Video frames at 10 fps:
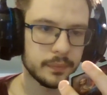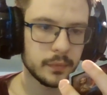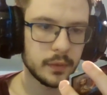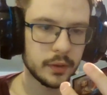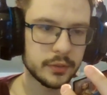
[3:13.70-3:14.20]

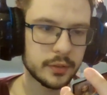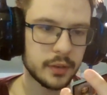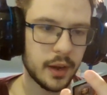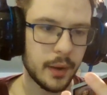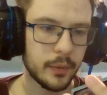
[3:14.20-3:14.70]

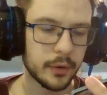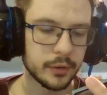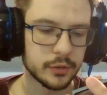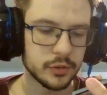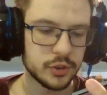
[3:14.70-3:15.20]

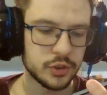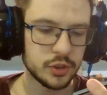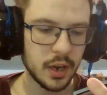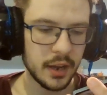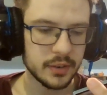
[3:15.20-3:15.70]
Skyward's
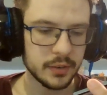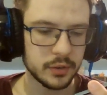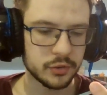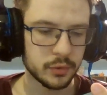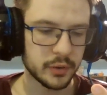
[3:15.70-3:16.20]
Shot,
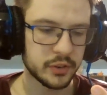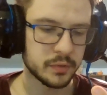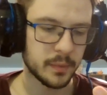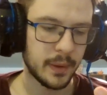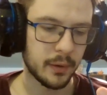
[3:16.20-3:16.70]
destroy creature with
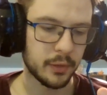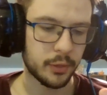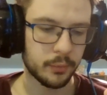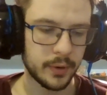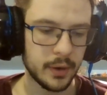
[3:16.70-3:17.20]
power
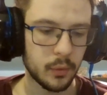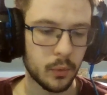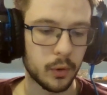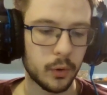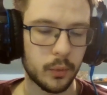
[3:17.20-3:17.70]
3 or
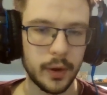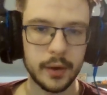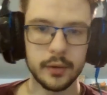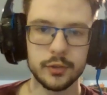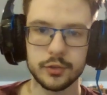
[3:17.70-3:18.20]
greater,
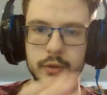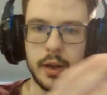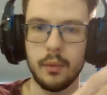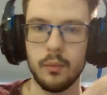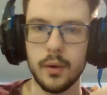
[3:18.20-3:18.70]
scry
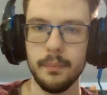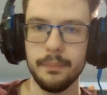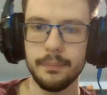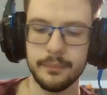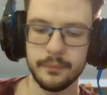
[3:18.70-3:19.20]
1.
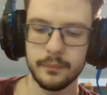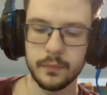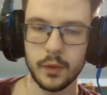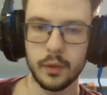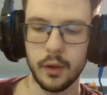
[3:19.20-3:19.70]

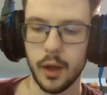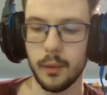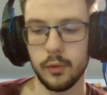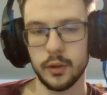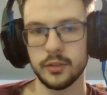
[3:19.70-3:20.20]

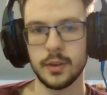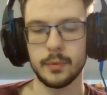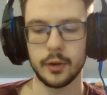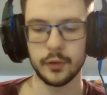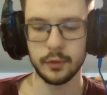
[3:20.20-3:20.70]
Look at the top
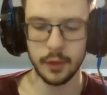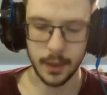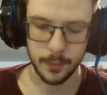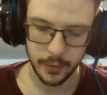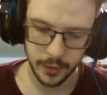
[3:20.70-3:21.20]
card of your
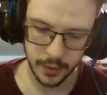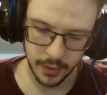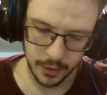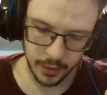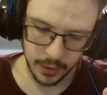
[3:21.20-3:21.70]
library,
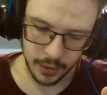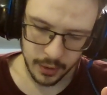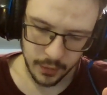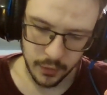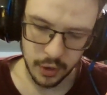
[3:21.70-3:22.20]
and
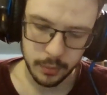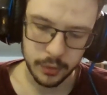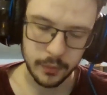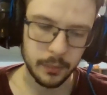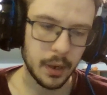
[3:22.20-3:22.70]
then you can put it on the
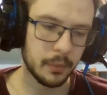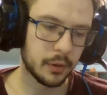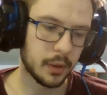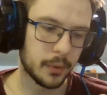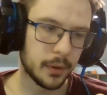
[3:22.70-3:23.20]
bottom of your
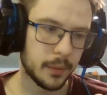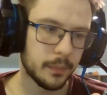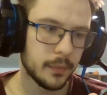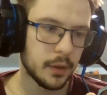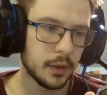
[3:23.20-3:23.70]
library.
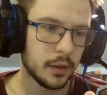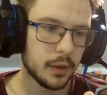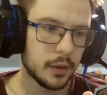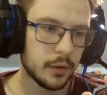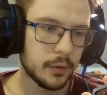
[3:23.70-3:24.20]

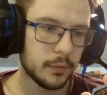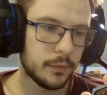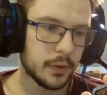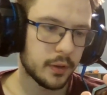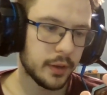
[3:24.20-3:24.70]

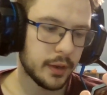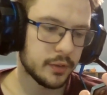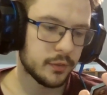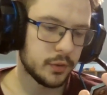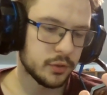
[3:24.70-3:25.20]
Finclan
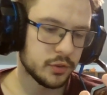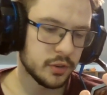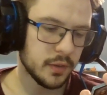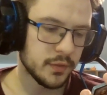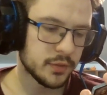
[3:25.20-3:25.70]

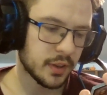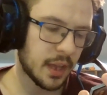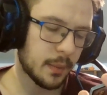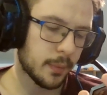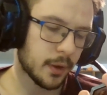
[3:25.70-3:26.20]
Fugitives, it can be
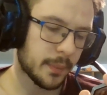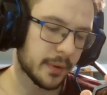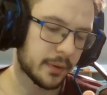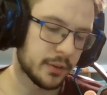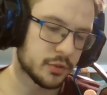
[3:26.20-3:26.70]
blocked by
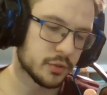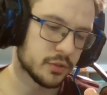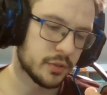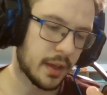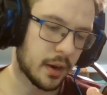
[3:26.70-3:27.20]
creatures
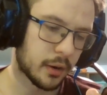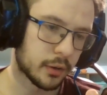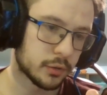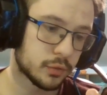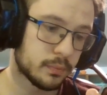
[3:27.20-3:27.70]
that are
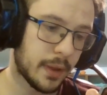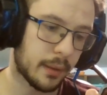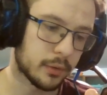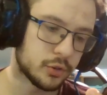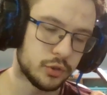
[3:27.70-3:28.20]
power
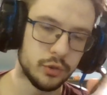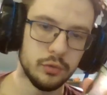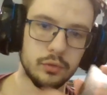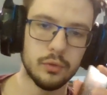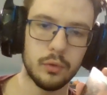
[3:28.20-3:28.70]

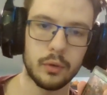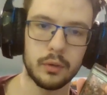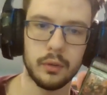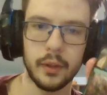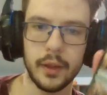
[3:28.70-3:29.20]
2 or
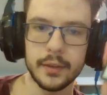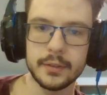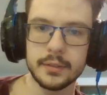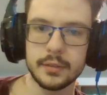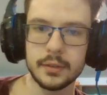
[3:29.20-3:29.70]
less.